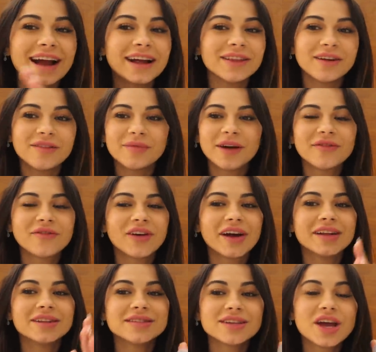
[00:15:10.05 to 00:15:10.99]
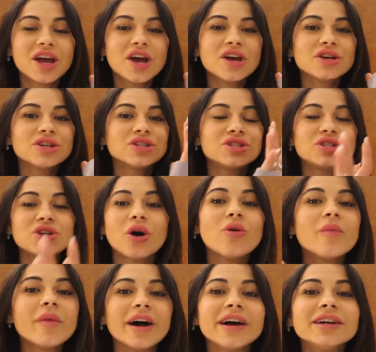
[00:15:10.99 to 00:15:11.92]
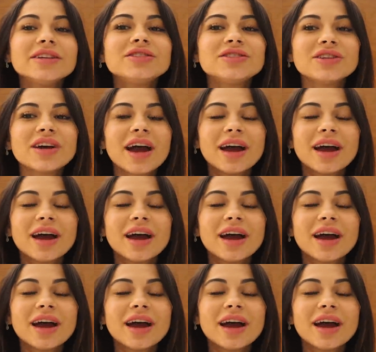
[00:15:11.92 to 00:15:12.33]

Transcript: I love my friends so much.